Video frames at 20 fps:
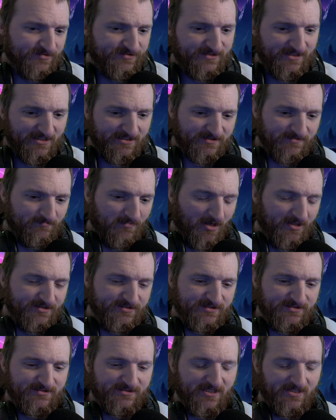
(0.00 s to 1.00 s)
six months
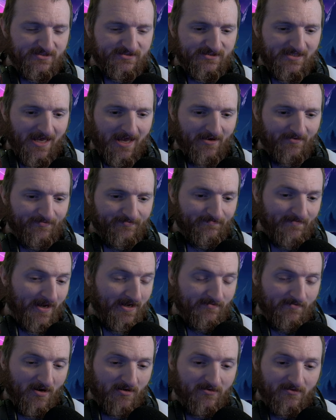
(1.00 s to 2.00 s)
since I've
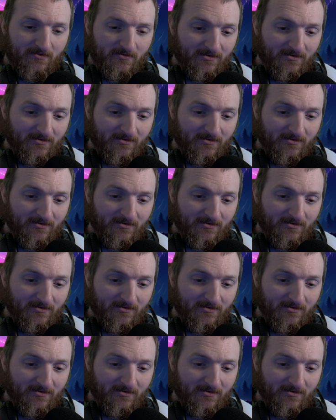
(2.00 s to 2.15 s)
made my